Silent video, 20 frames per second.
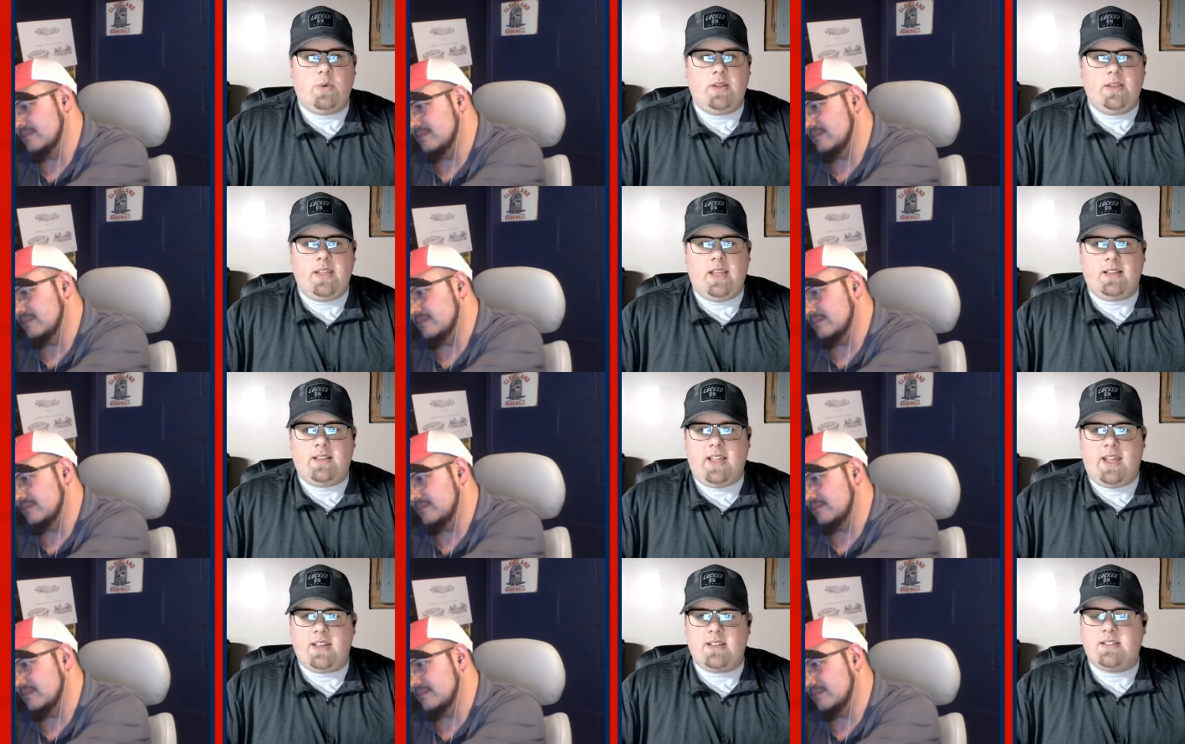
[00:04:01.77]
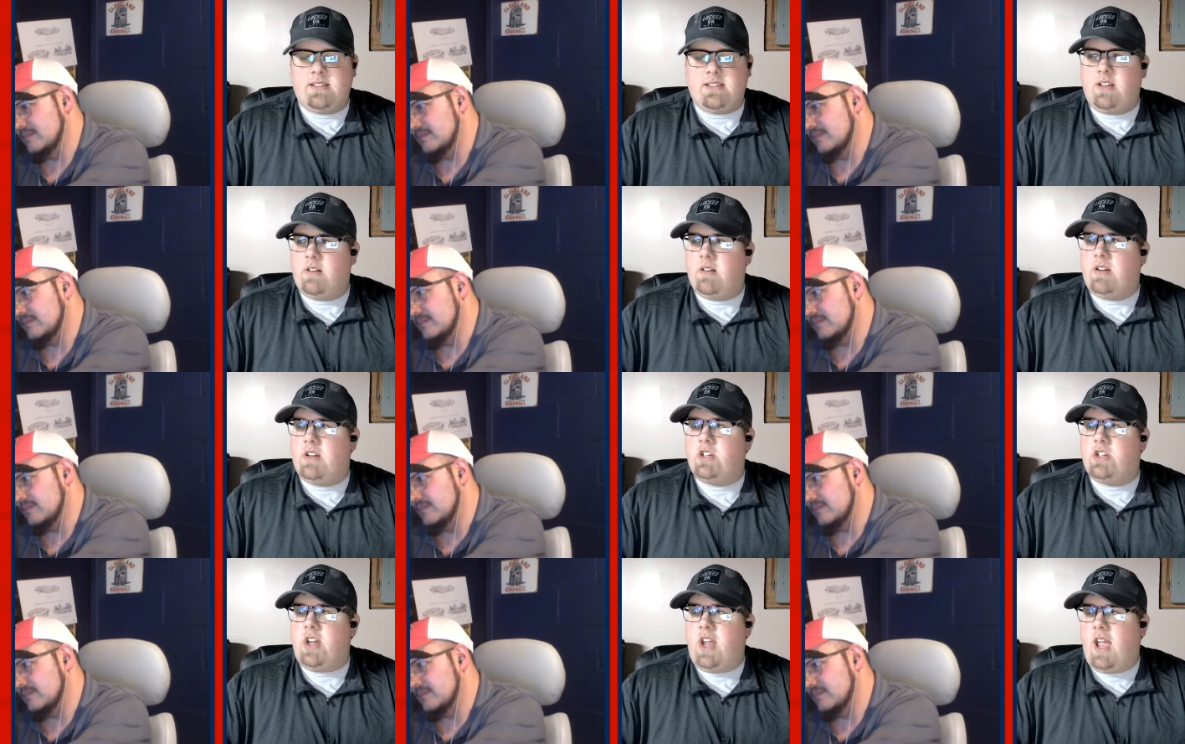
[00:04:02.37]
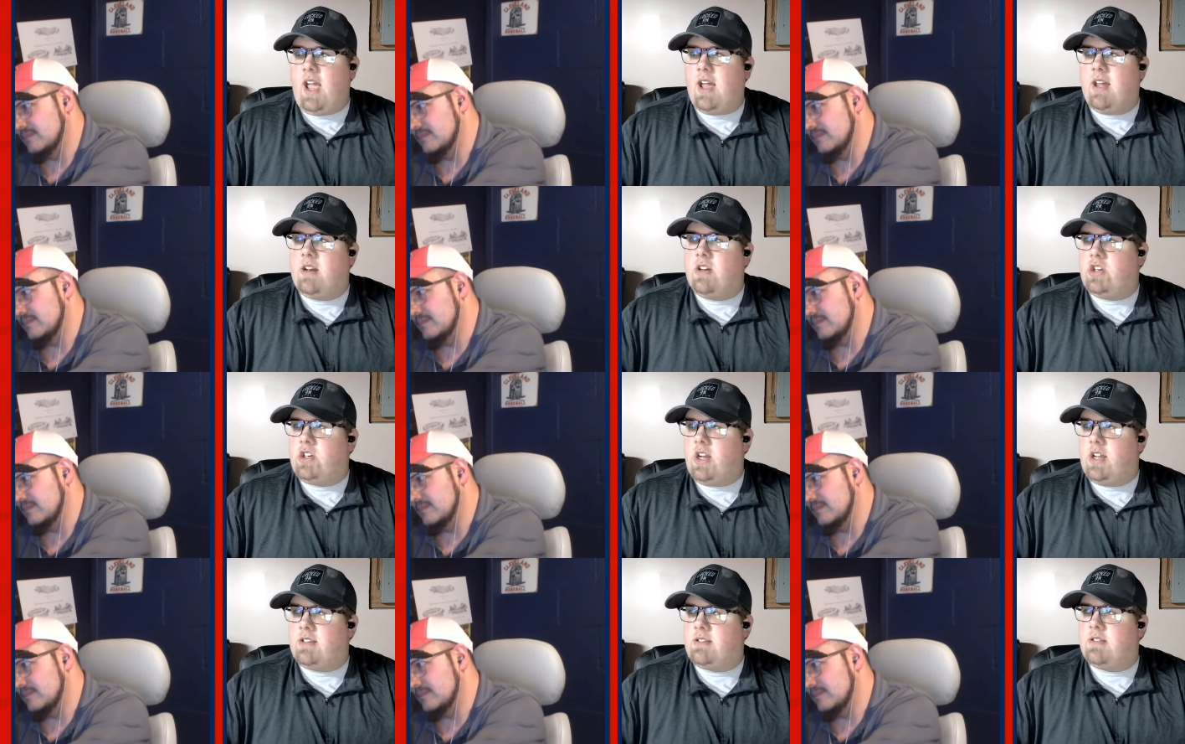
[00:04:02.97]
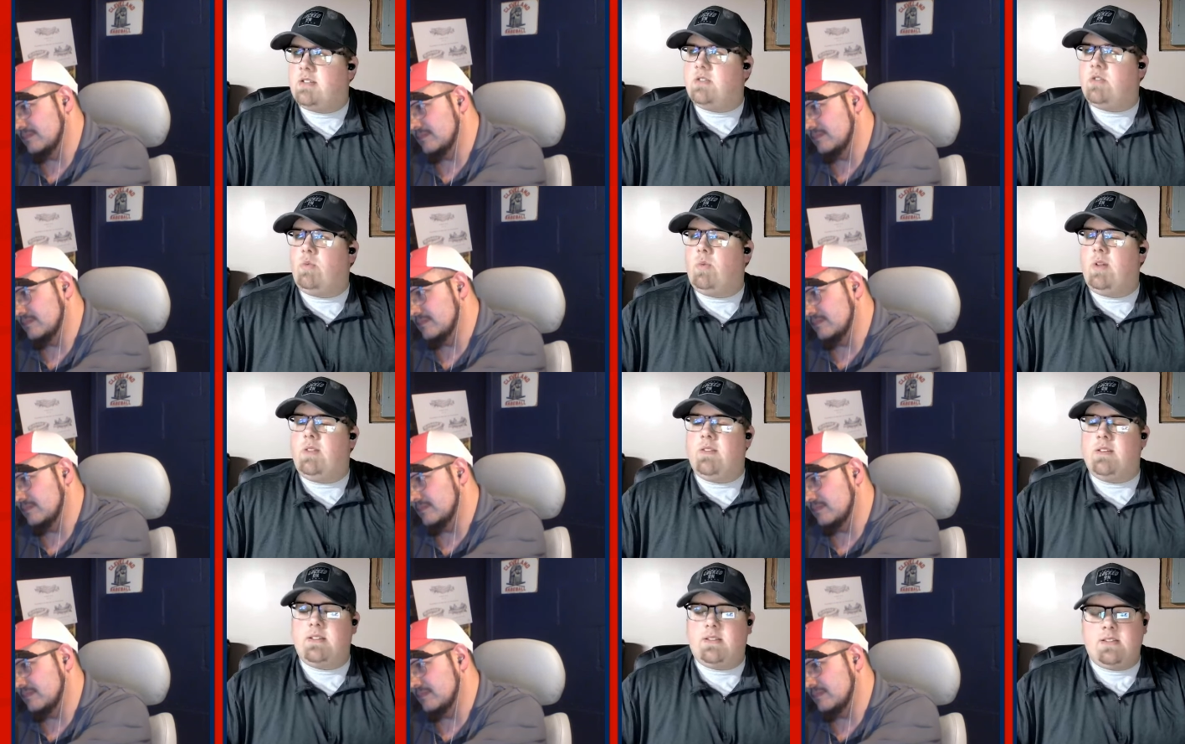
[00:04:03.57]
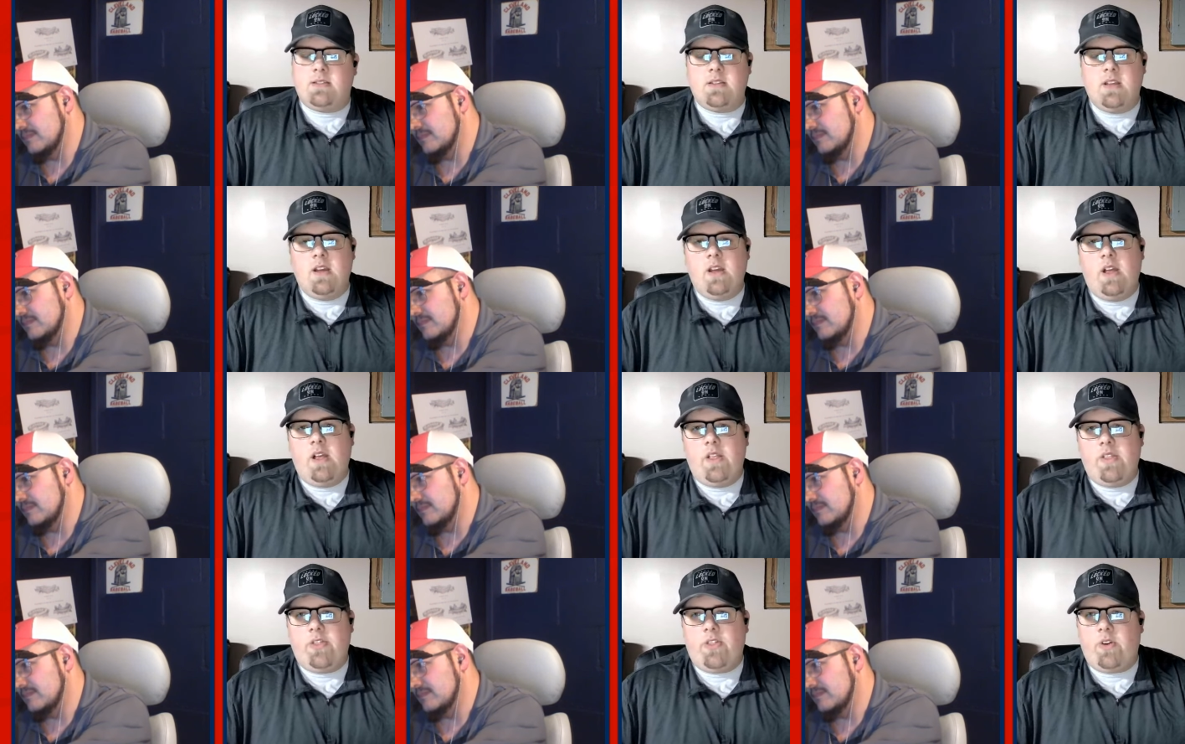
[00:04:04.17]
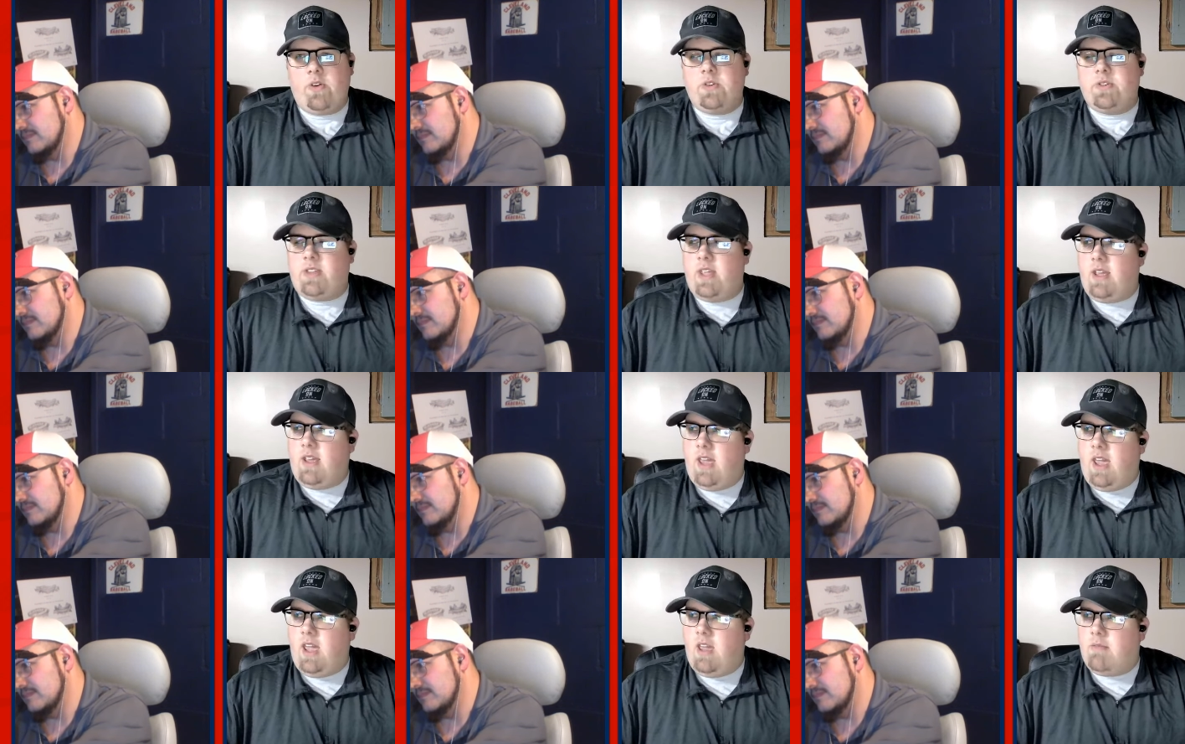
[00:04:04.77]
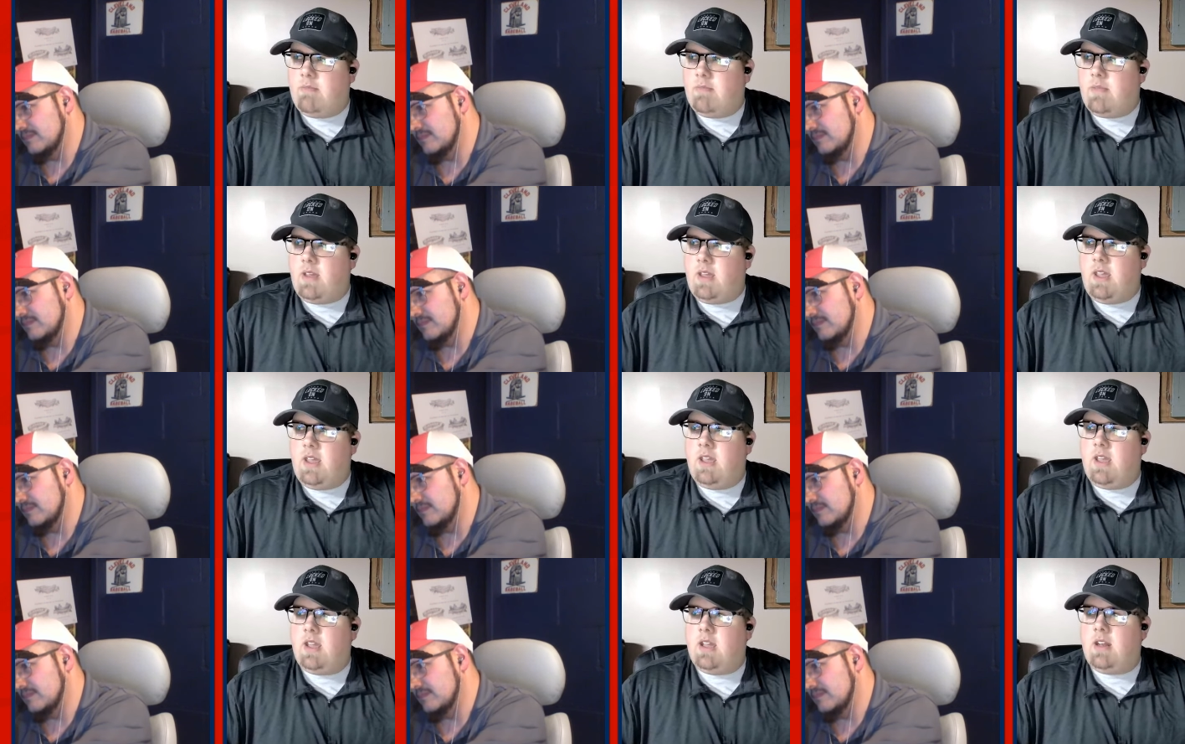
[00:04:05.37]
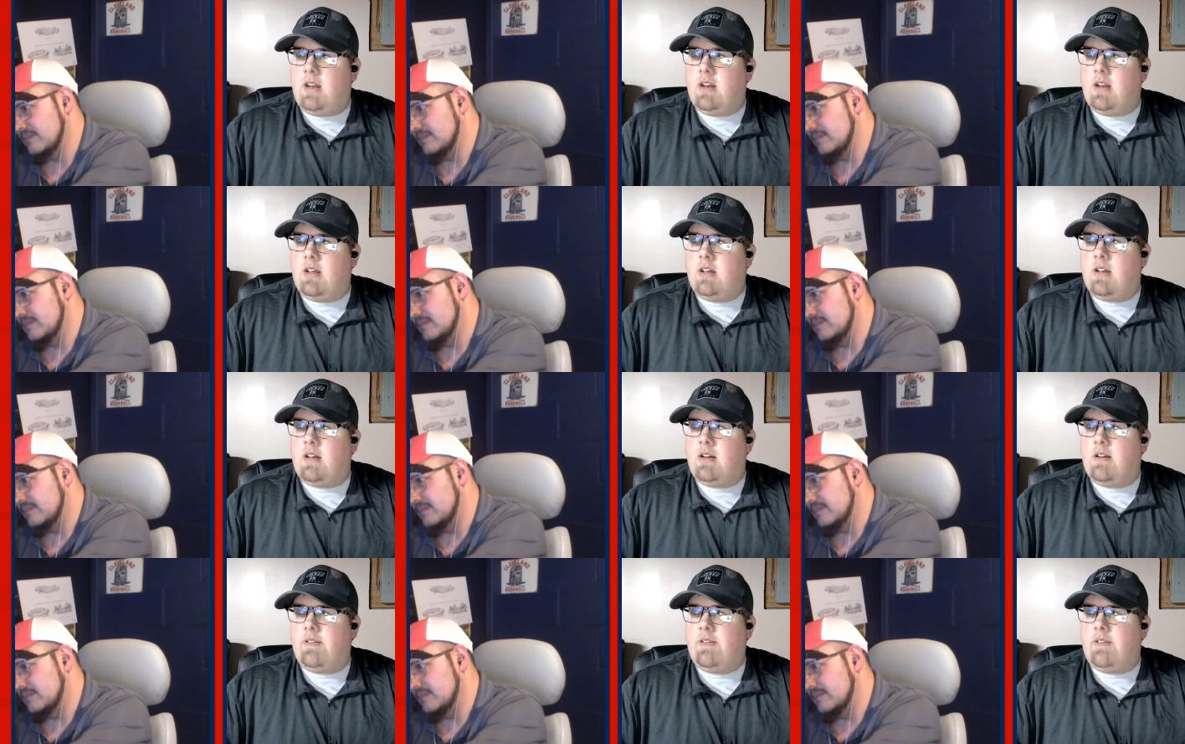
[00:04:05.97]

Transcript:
Speaker 1: to win the Atlanta series, you had chances to win this Thursday game in